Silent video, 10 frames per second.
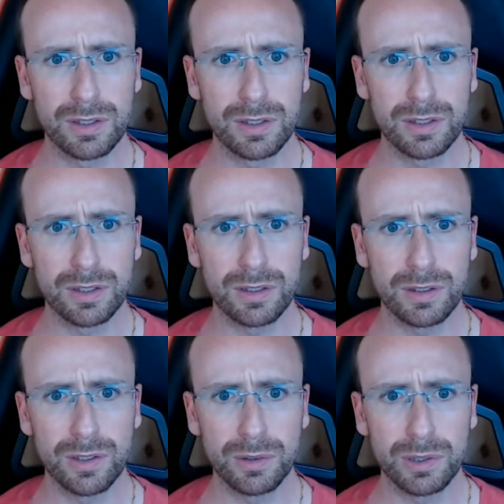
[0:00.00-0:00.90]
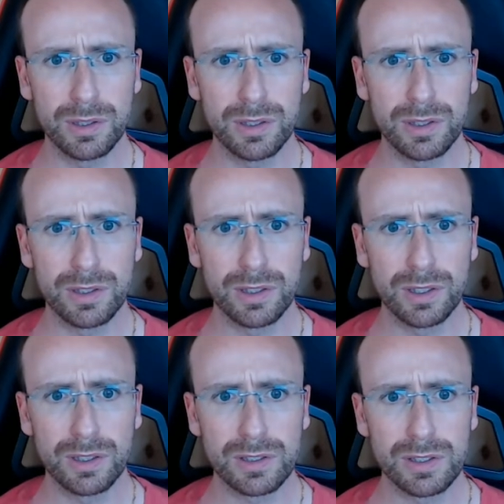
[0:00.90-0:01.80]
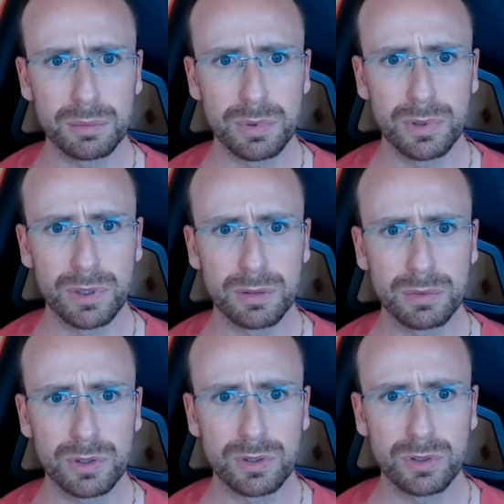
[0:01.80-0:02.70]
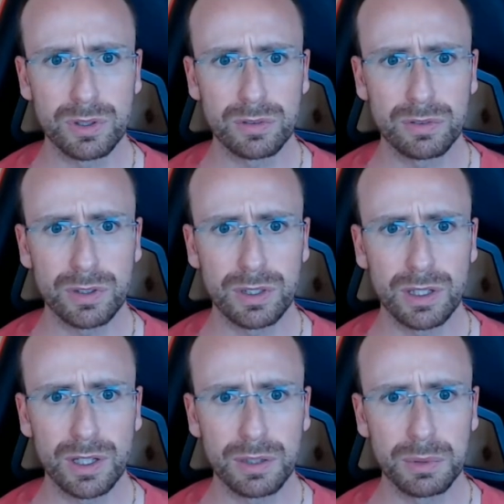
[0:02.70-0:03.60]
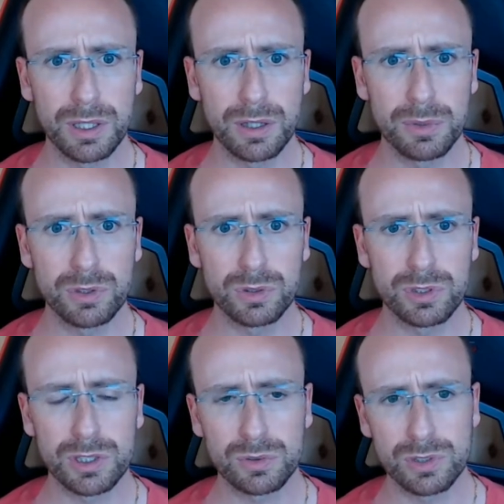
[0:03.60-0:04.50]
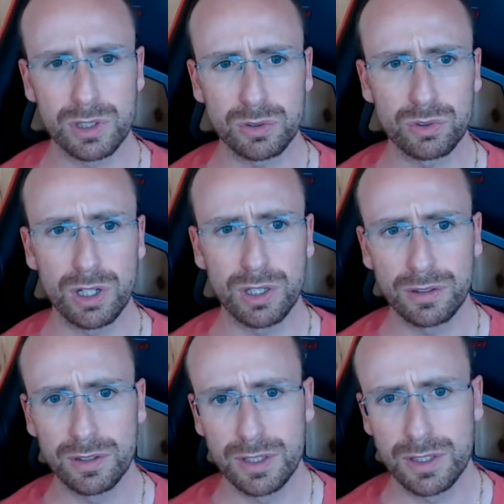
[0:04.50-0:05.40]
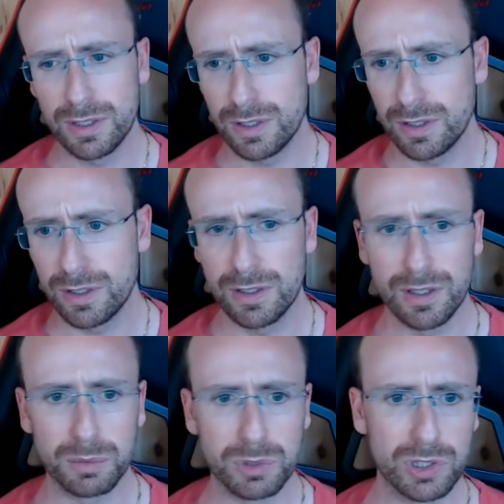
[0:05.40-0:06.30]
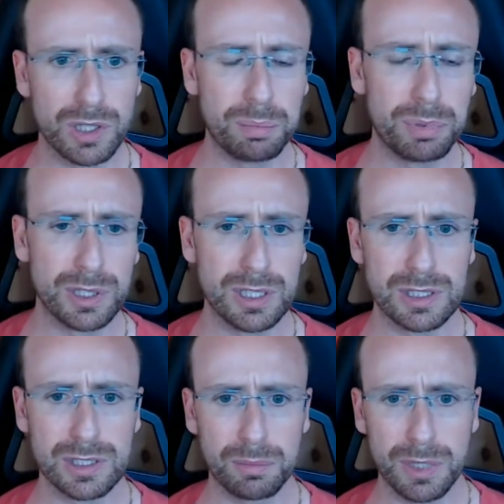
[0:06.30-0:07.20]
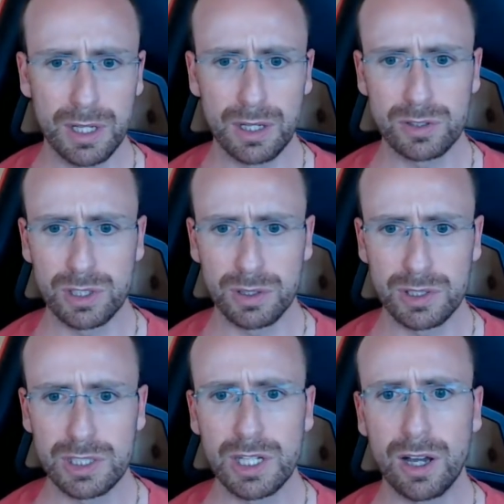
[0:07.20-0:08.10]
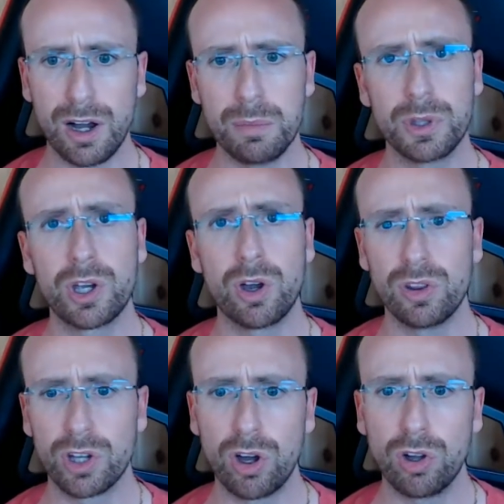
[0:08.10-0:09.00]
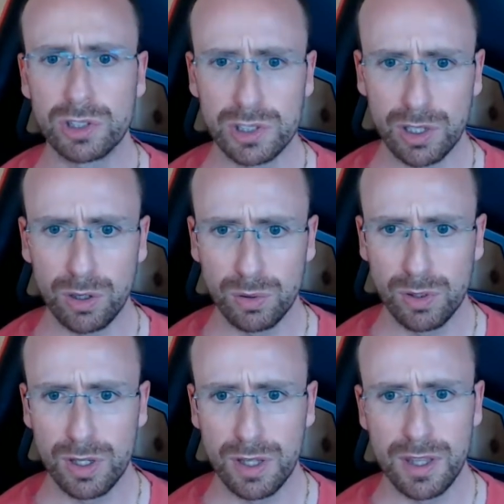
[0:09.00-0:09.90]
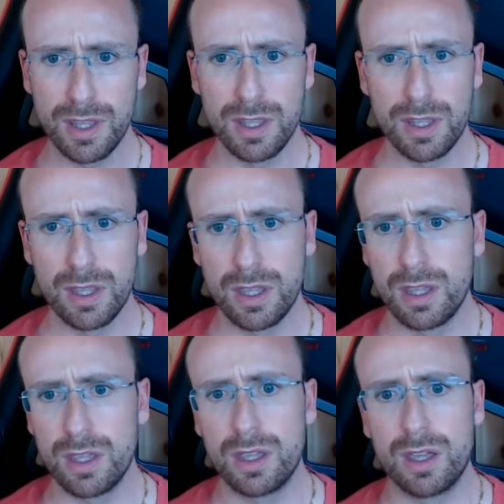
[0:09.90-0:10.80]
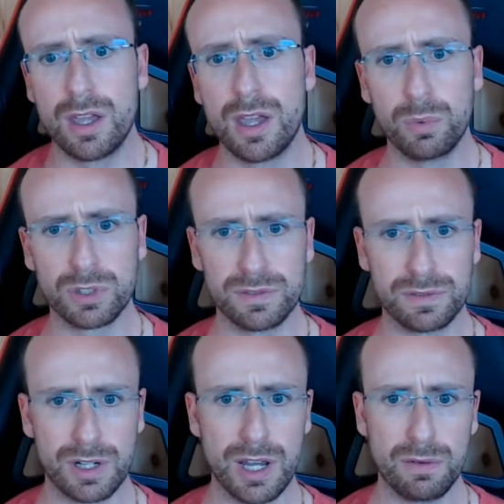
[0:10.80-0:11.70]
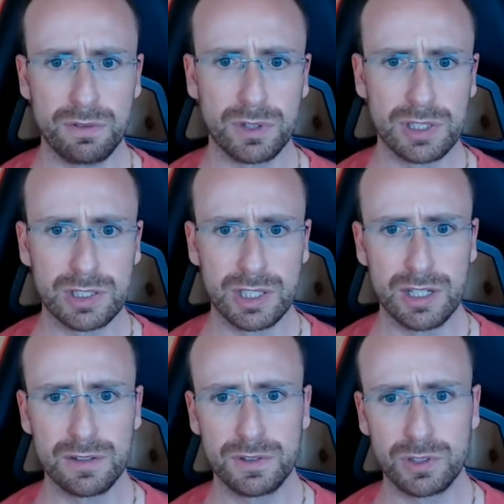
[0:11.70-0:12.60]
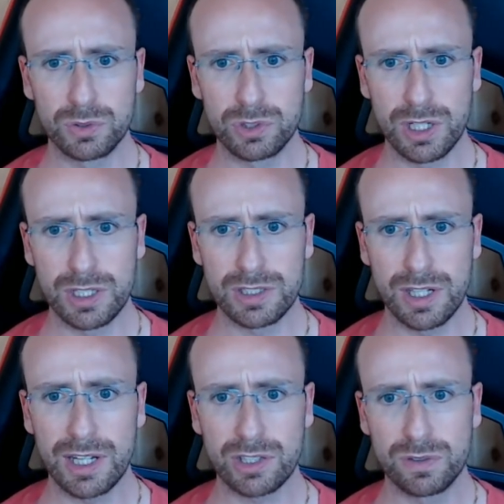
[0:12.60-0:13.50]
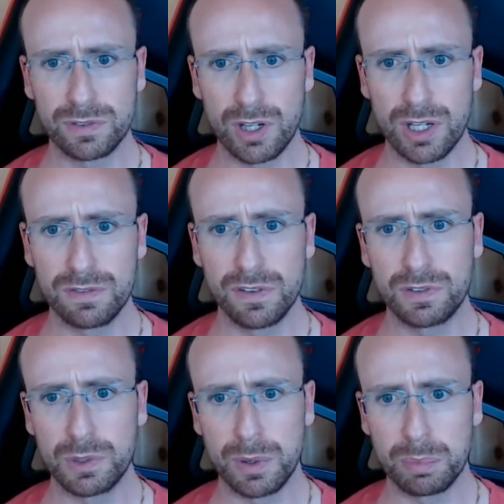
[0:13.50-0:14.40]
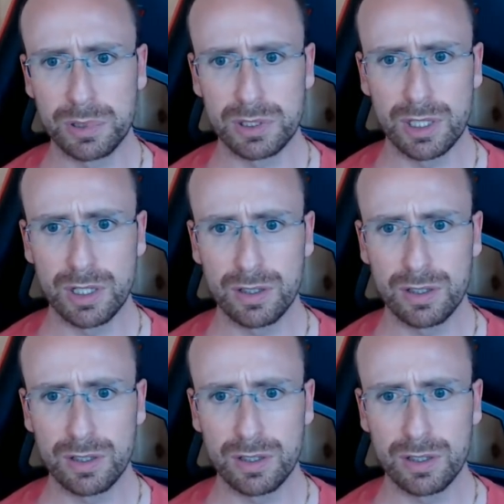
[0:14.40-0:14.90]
At some point. I'm just trying to find it. Oh, here we go. Your test results. Right. I'm just going to bring these up now. So it said, I'm the console. It wasn't very helpful because it said individual traits: extroverted 51%,